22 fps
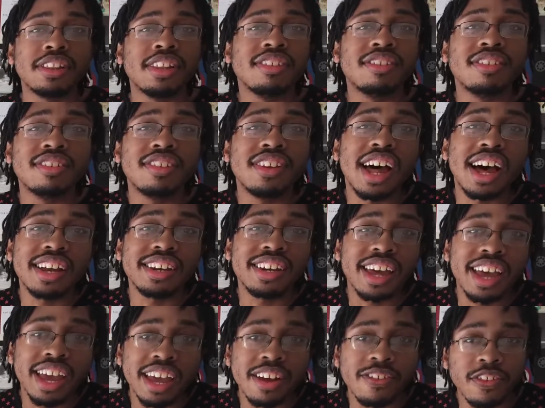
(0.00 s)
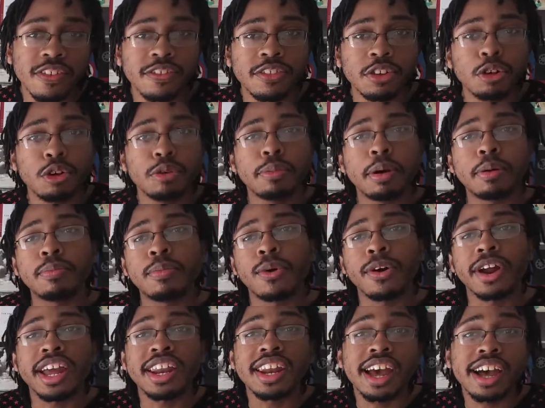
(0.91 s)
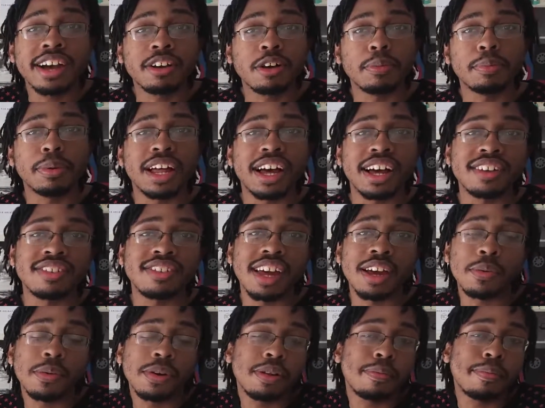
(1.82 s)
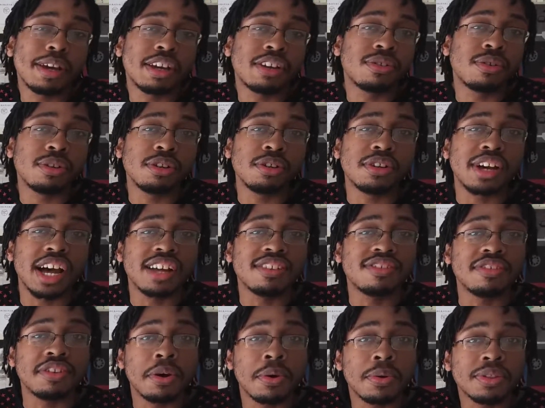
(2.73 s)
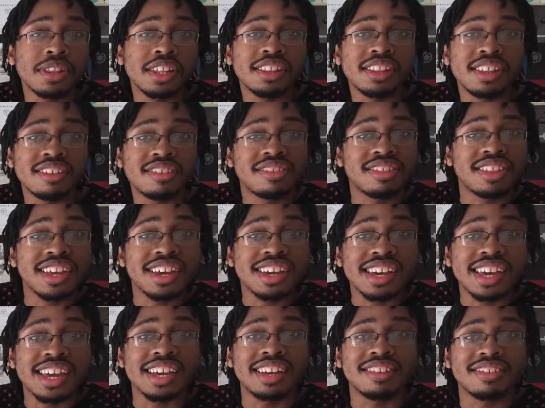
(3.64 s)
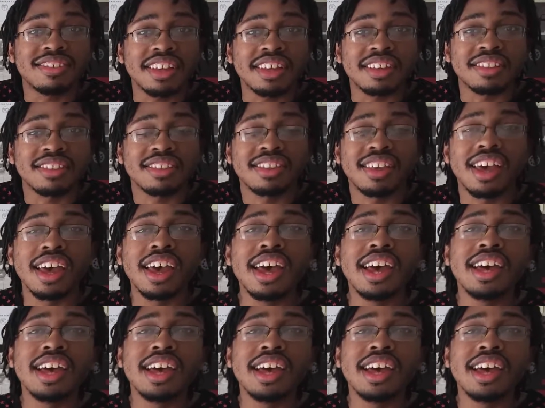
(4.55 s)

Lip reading: This is not a review, but more an echo blast. I want to make sure you guys know that this thing exists.